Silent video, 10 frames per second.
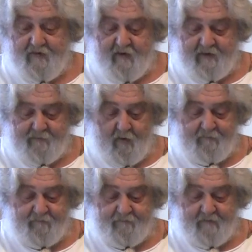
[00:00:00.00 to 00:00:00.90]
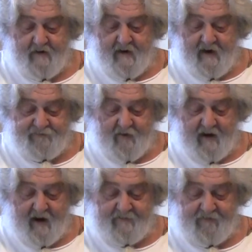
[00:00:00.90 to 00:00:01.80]
a grade point. That's what
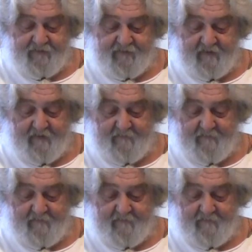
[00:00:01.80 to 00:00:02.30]
happens.